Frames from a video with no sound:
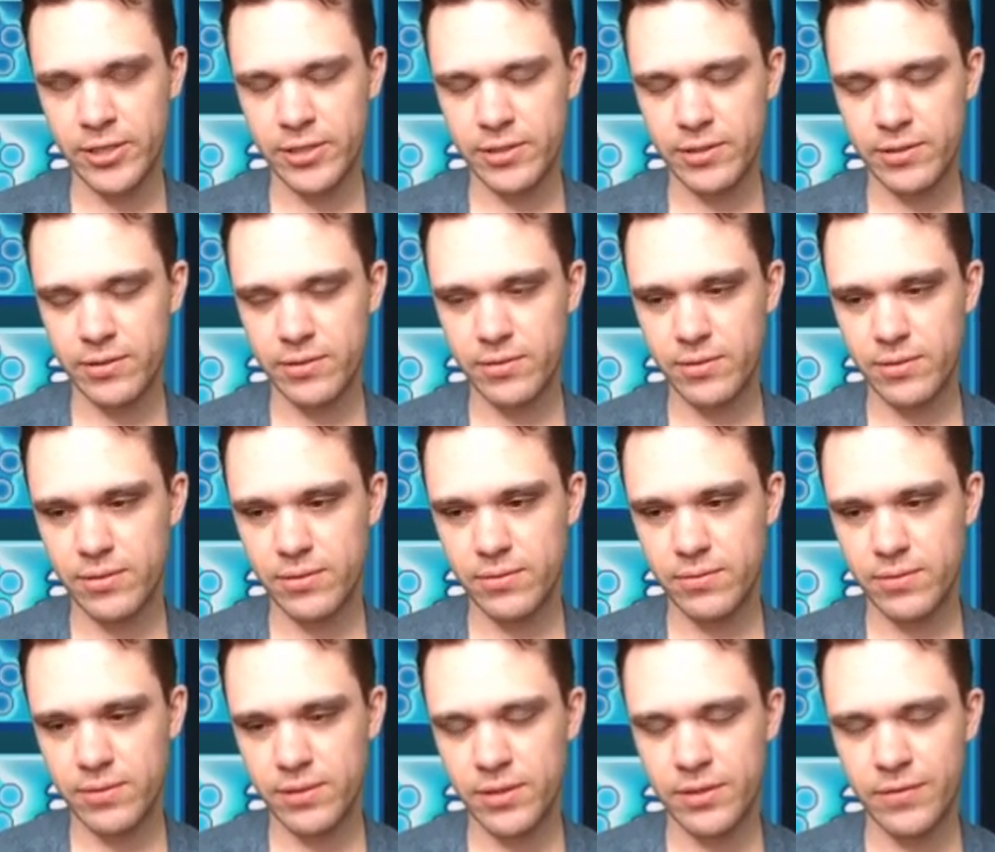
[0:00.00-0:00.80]
It's
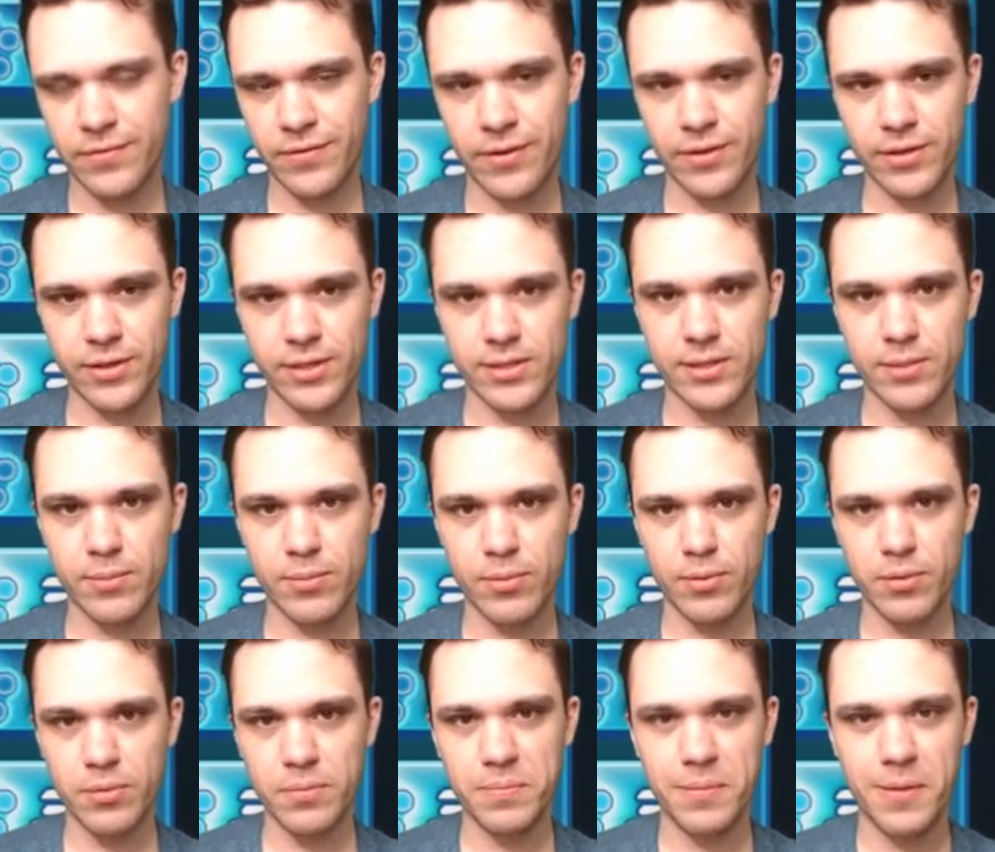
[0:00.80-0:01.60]
it's fairly
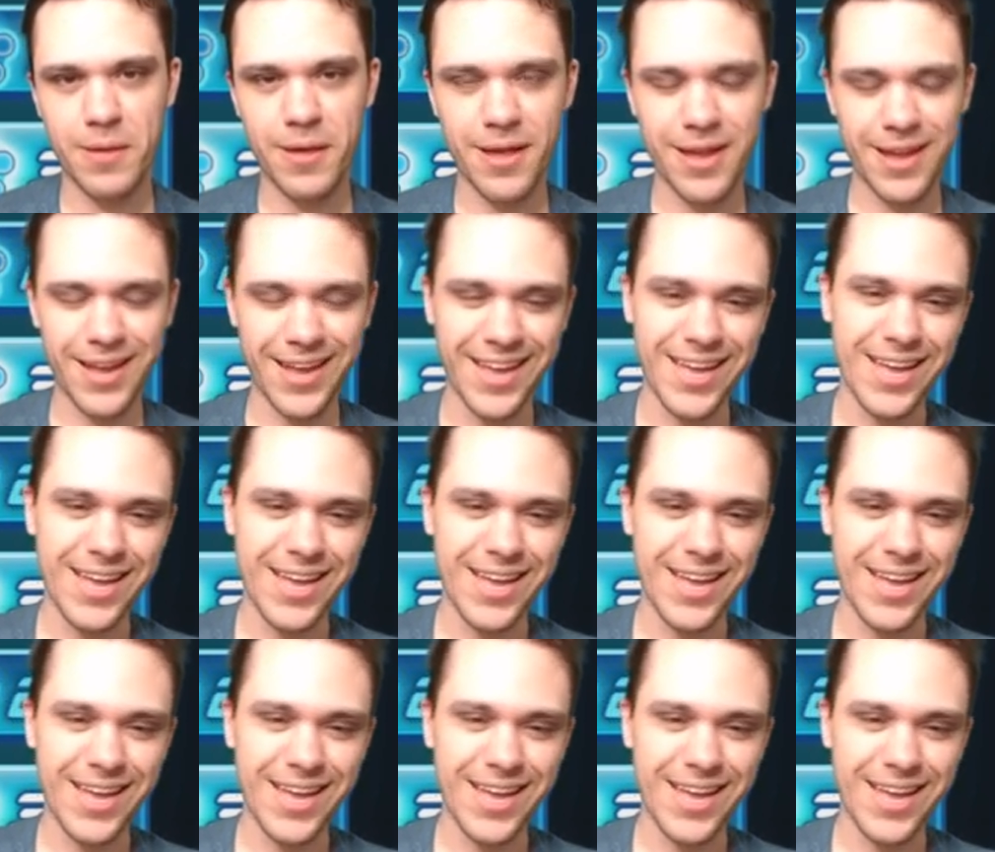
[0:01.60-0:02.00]
simple.